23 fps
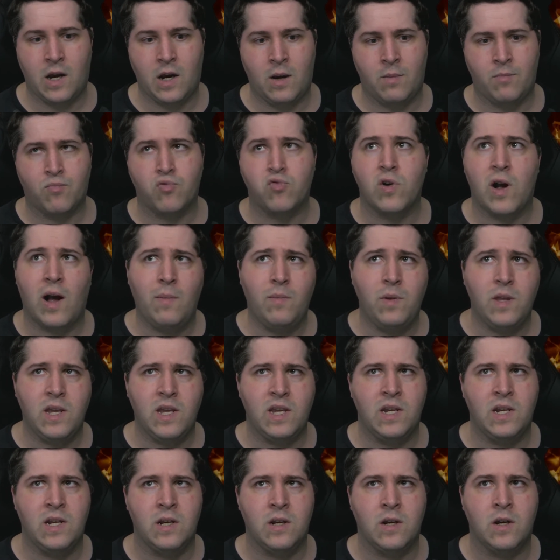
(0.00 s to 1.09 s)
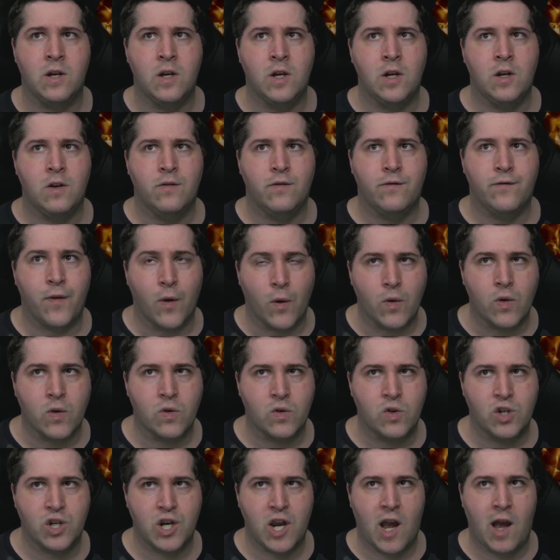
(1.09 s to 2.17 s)
probably in
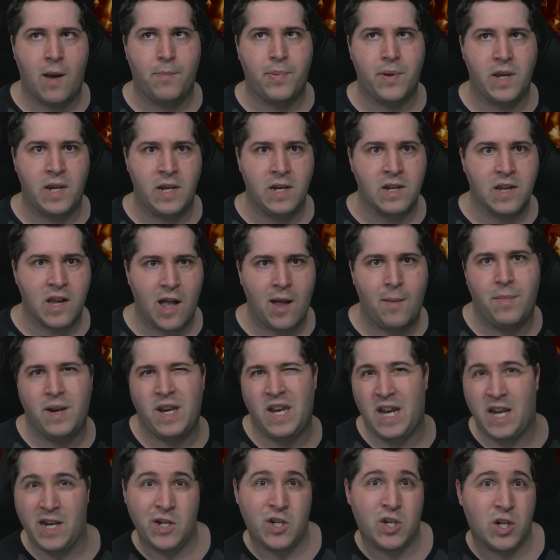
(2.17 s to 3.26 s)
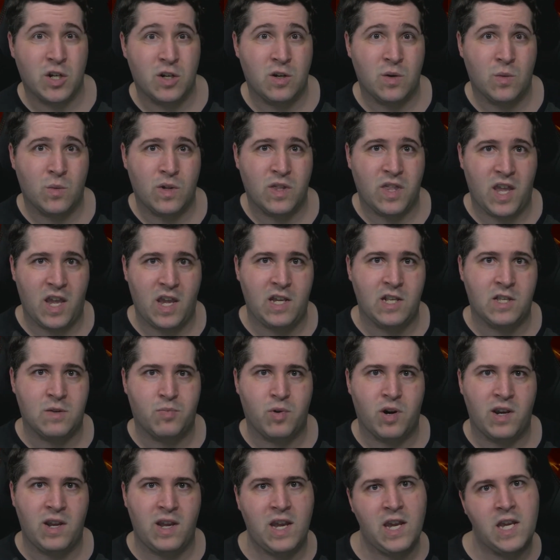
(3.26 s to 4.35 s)
Photoshop in combination with
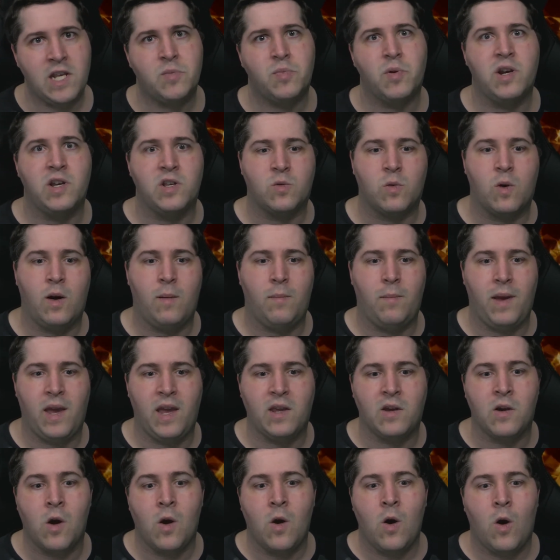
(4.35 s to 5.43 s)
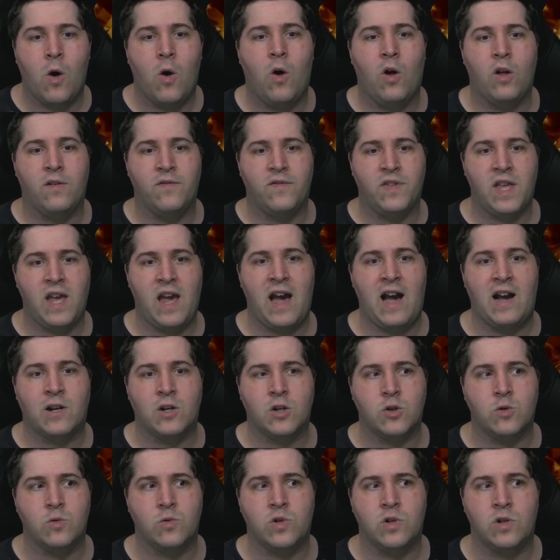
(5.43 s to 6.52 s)
Asprite. Asprite is where I make all of the
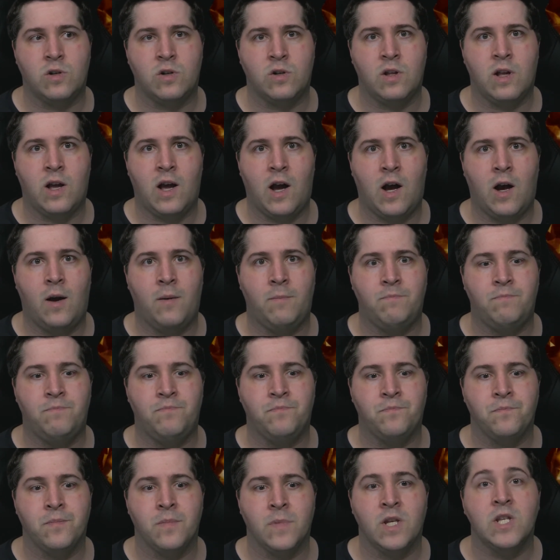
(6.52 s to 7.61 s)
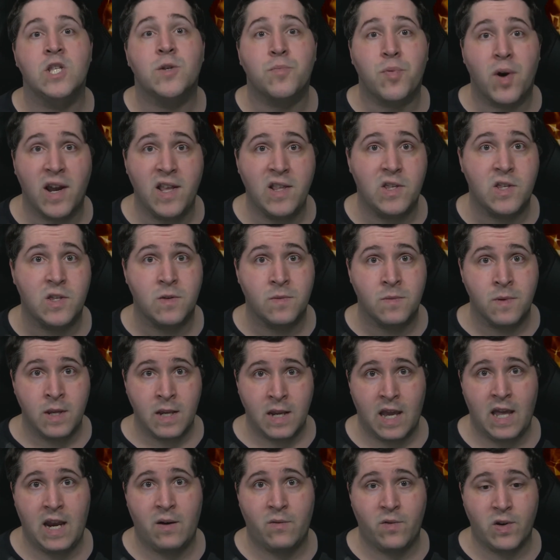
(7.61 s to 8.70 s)
actual sprites
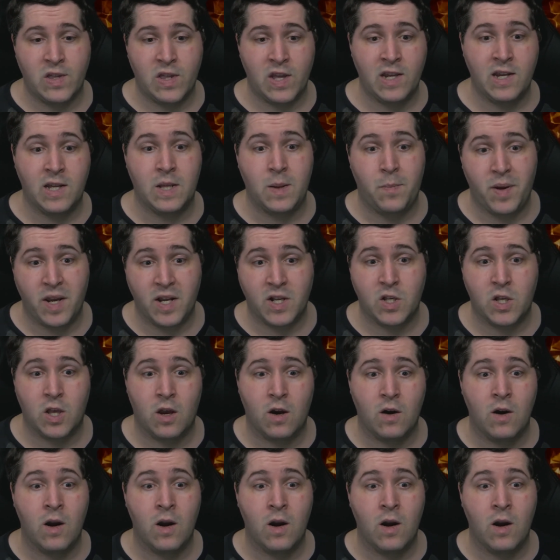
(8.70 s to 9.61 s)
and everything in the pixel art.